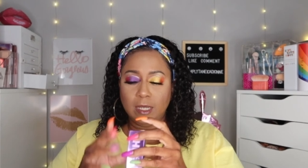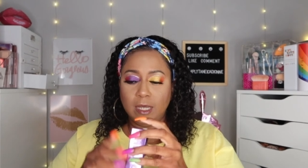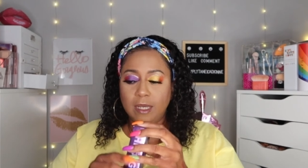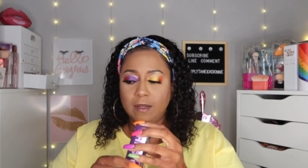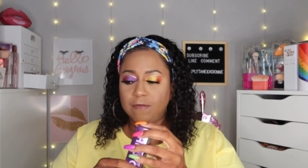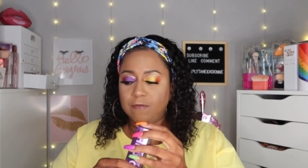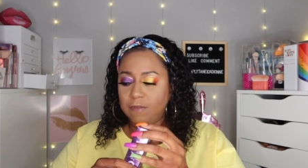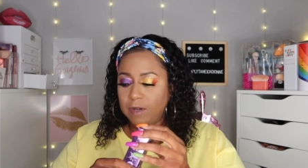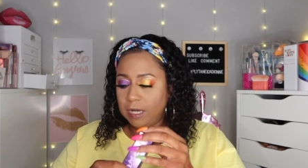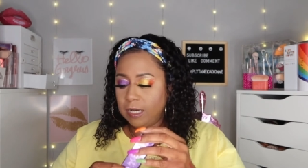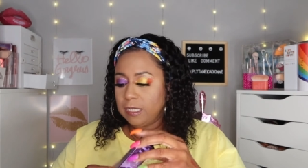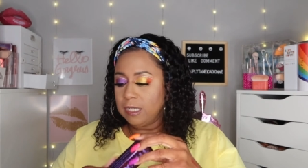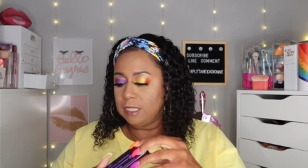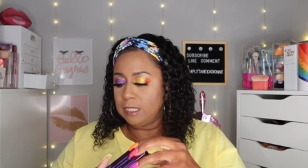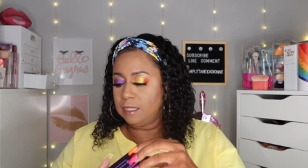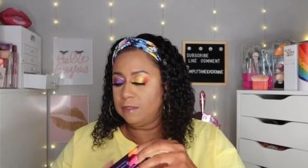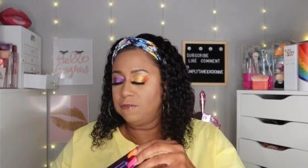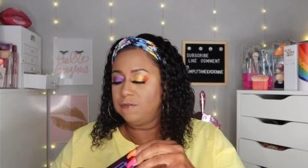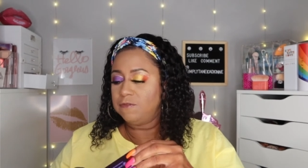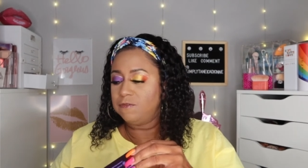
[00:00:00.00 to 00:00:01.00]
I
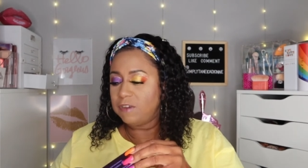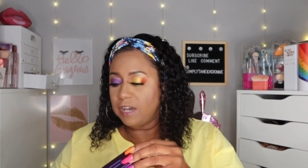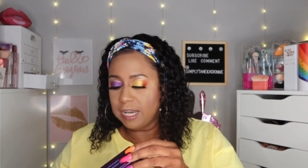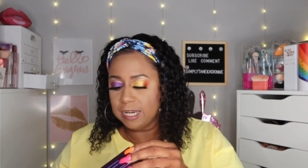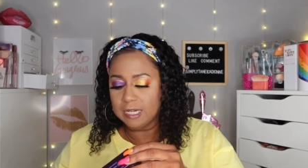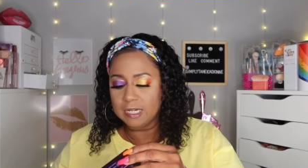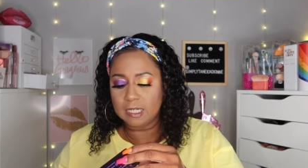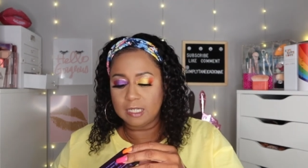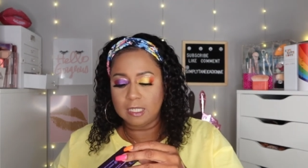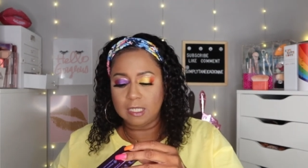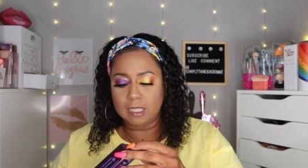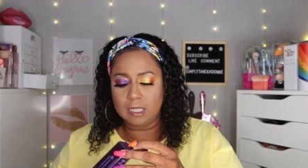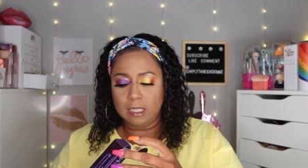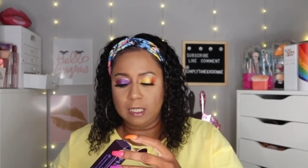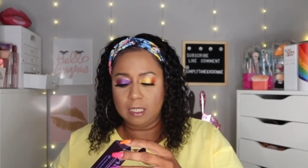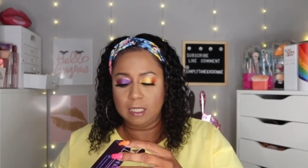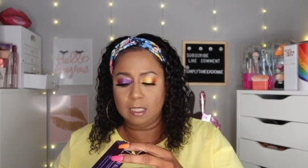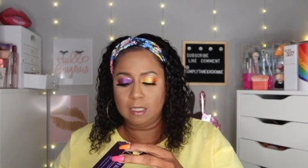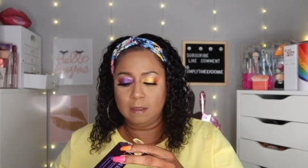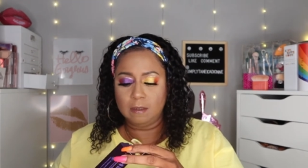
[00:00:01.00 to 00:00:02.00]
finally,
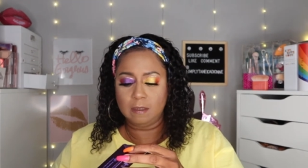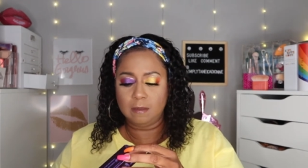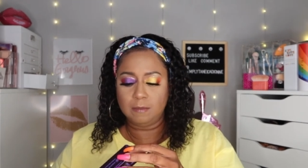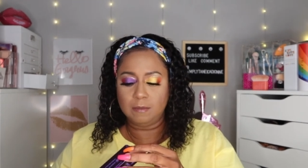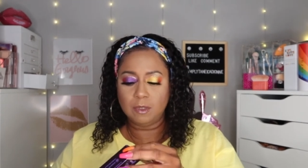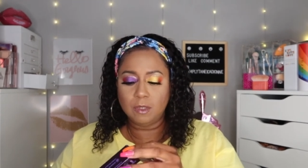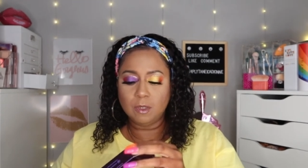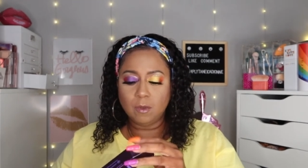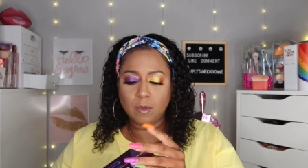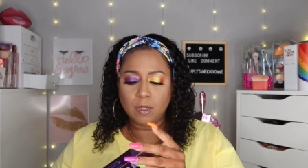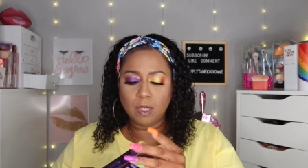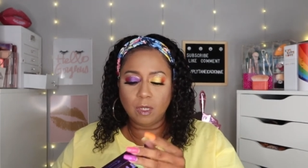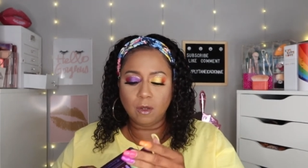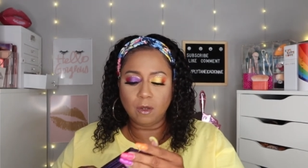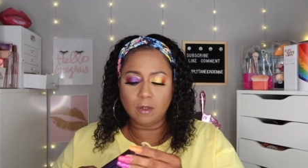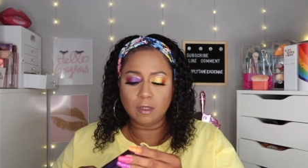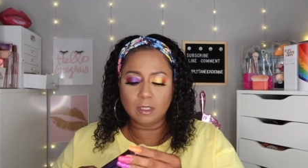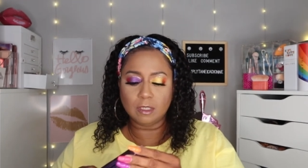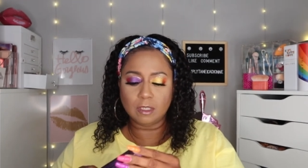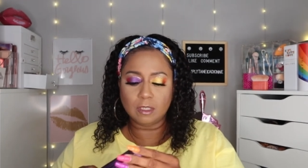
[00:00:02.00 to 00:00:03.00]
finally put away
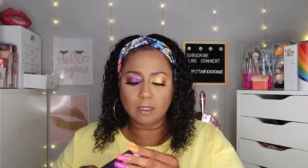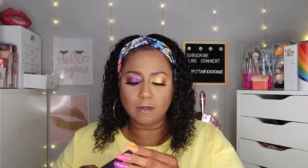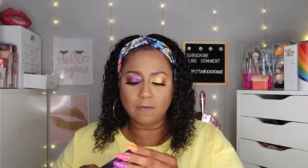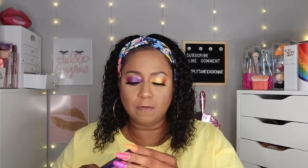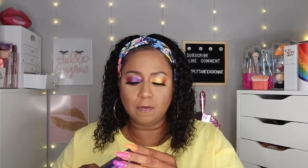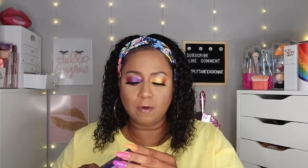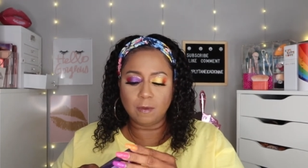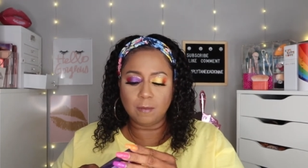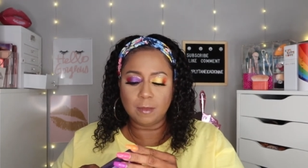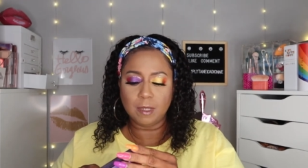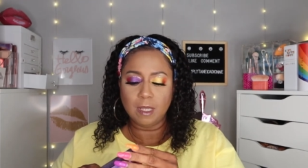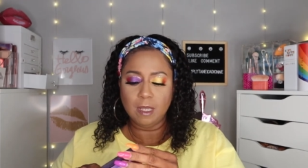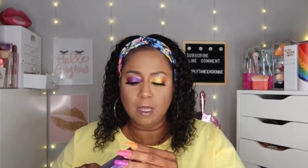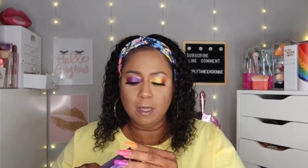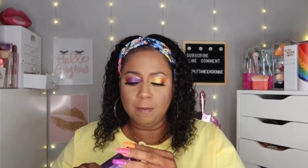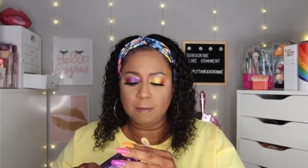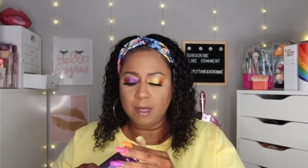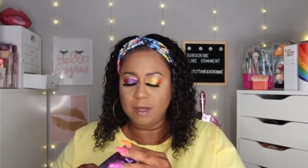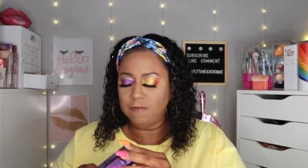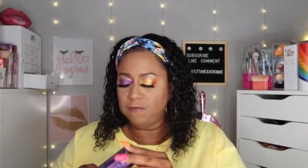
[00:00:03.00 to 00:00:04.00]
all the stuff from
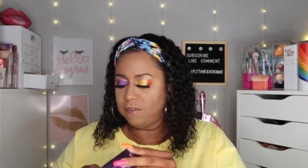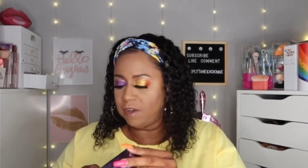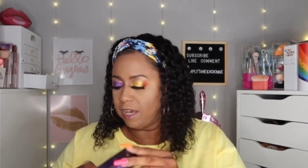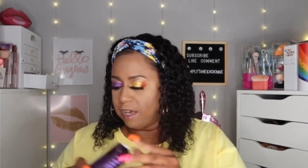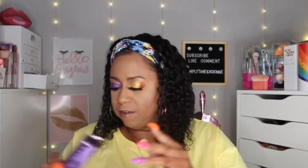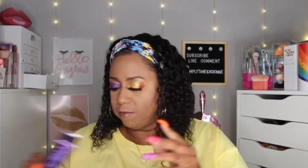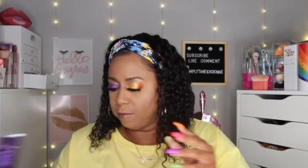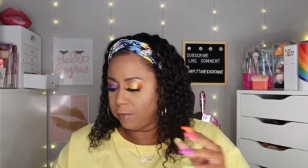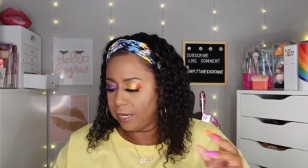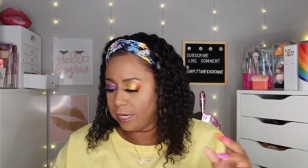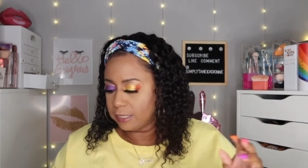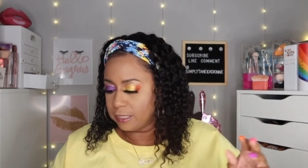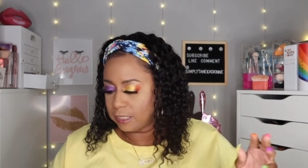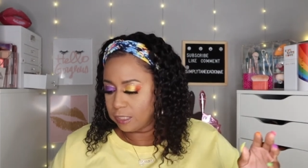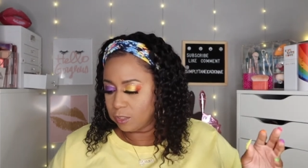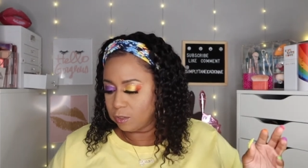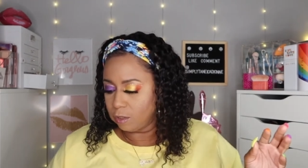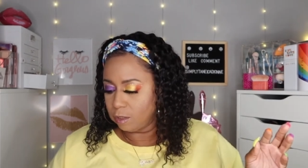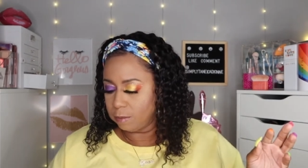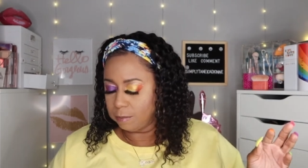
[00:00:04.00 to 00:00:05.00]
my five
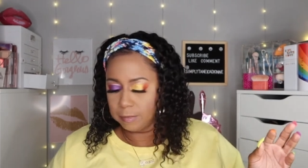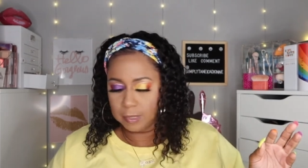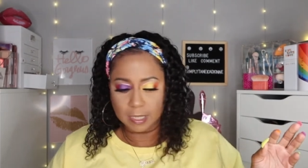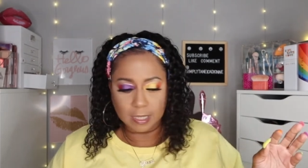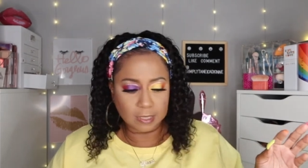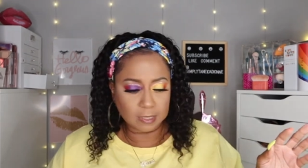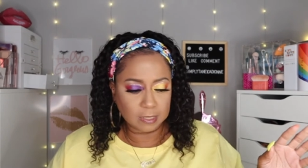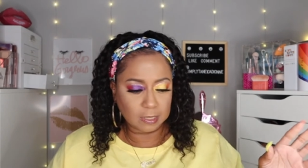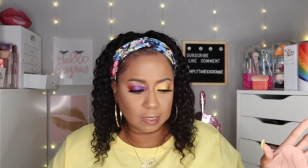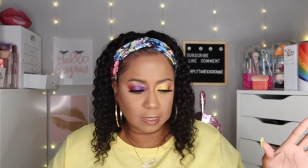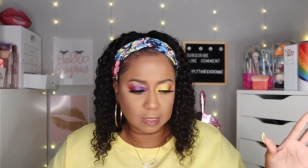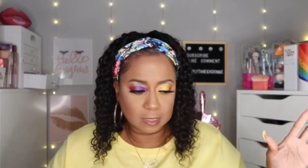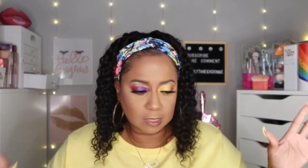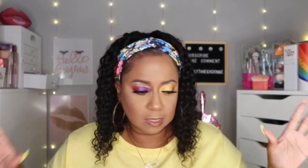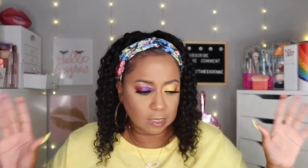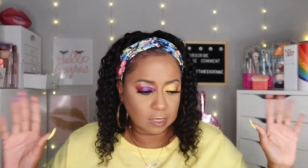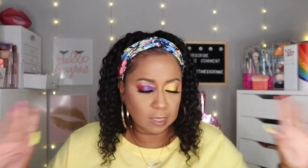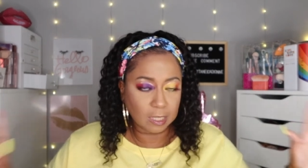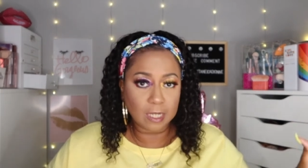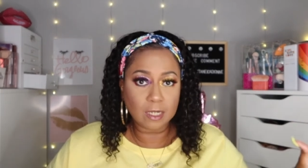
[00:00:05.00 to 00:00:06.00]
BoxyCharm boxes.